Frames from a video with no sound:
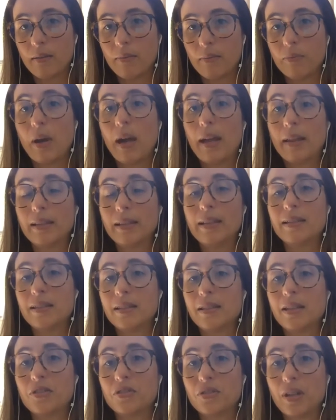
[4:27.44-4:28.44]
at least
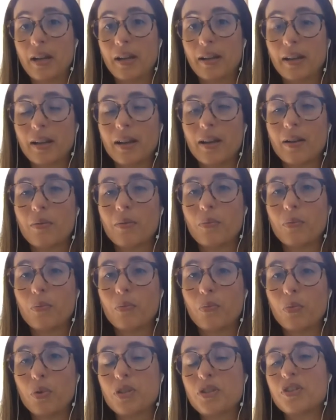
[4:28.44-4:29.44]
in Ashtanga,
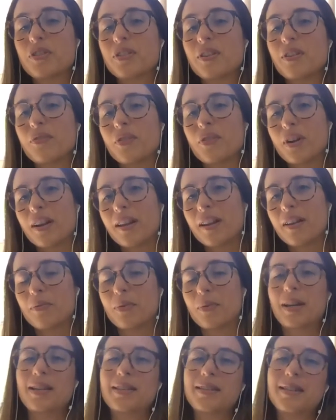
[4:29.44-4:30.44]
which is a very,
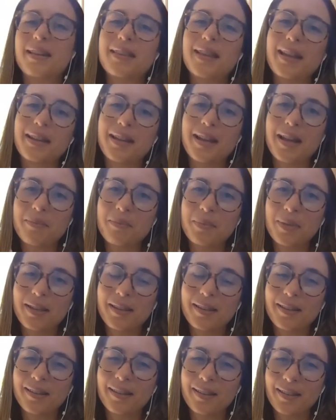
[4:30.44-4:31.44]
when I say
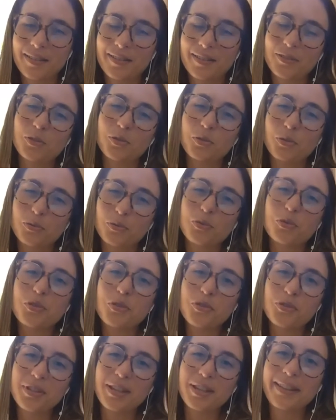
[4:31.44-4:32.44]
dynamic, is to
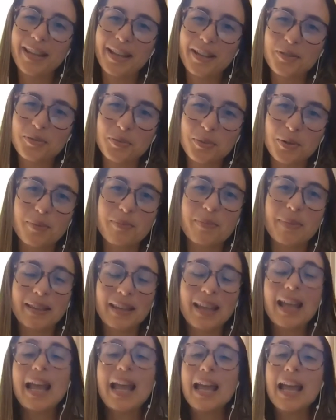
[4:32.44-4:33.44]
use a nice word, but
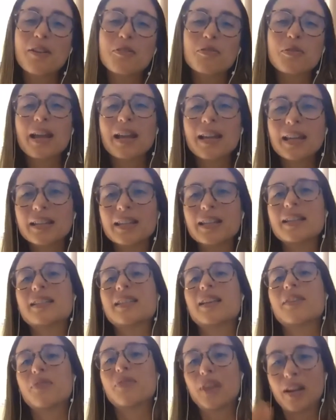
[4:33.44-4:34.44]
really it is
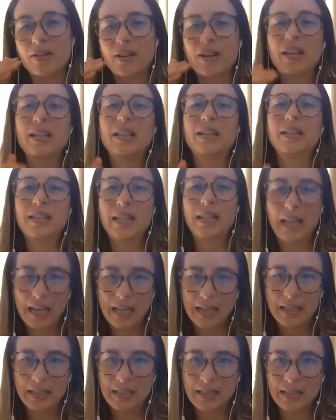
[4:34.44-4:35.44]
a very
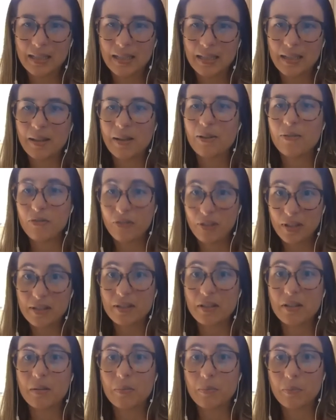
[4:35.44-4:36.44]
intense
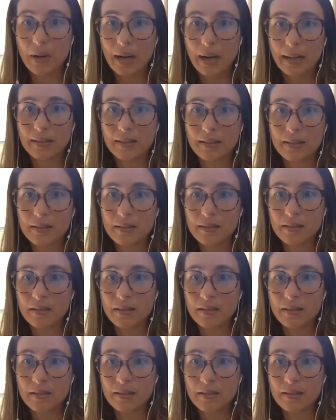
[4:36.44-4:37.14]
physical practice.